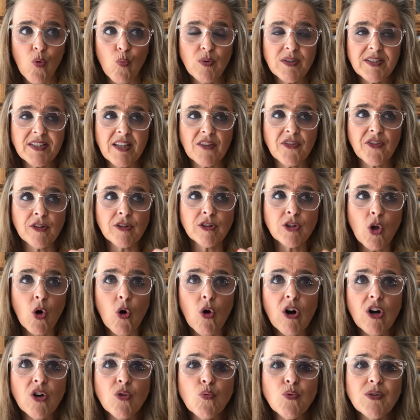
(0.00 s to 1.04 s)
was that the
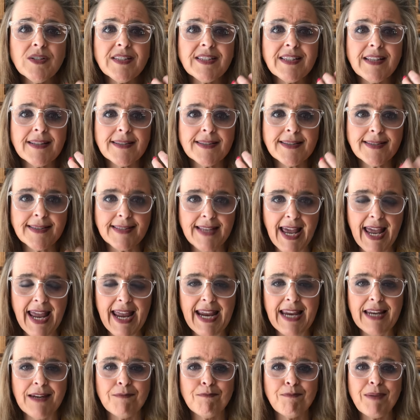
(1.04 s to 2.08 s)
Lord was
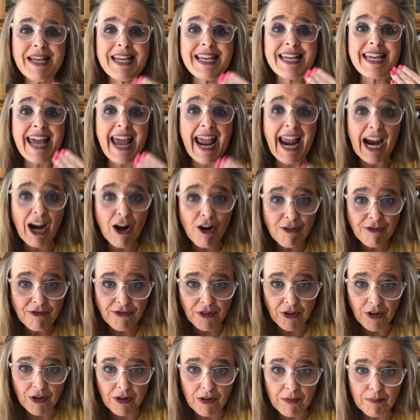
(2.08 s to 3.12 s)
saying, be
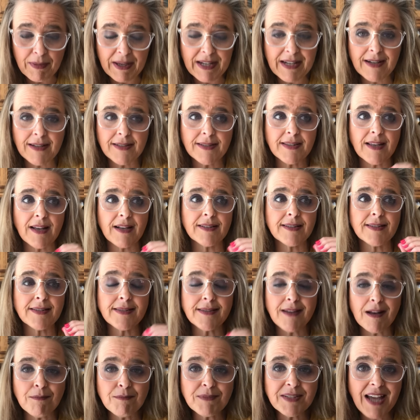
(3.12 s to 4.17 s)
careful, because
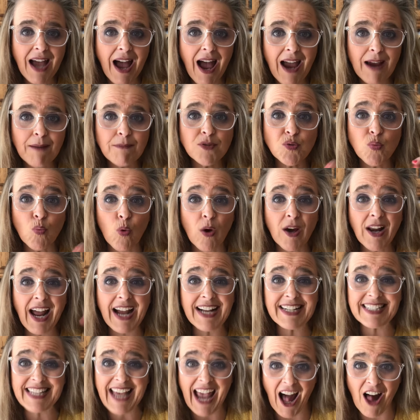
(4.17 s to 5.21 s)
sometimes what
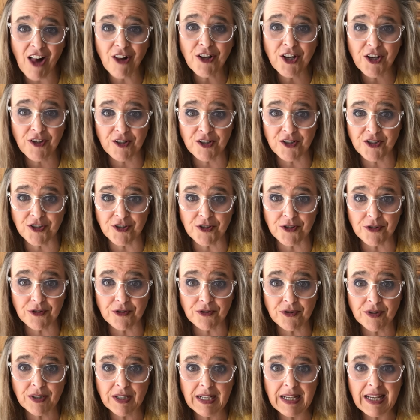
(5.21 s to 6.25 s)
I tell you to
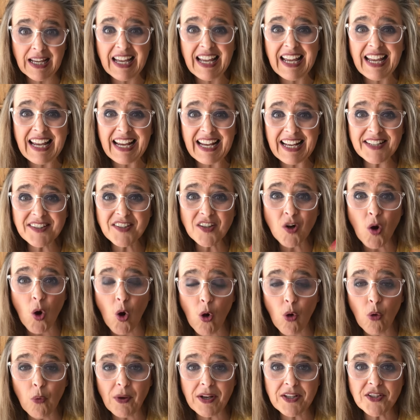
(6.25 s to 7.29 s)
do isn't
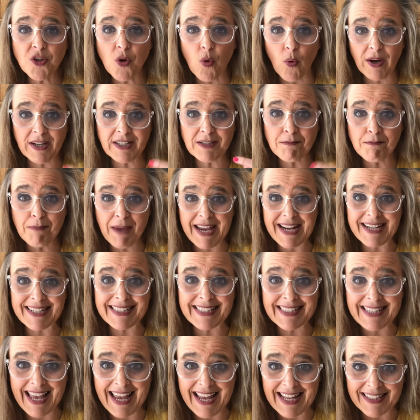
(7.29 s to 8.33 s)
always going to make
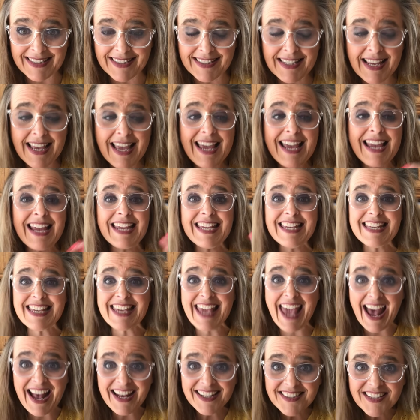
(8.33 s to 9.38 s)
sense.
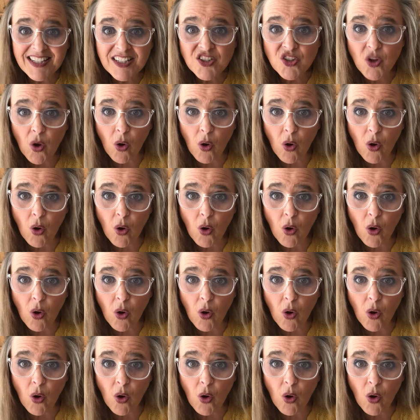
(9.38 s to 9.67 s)
Yes, it's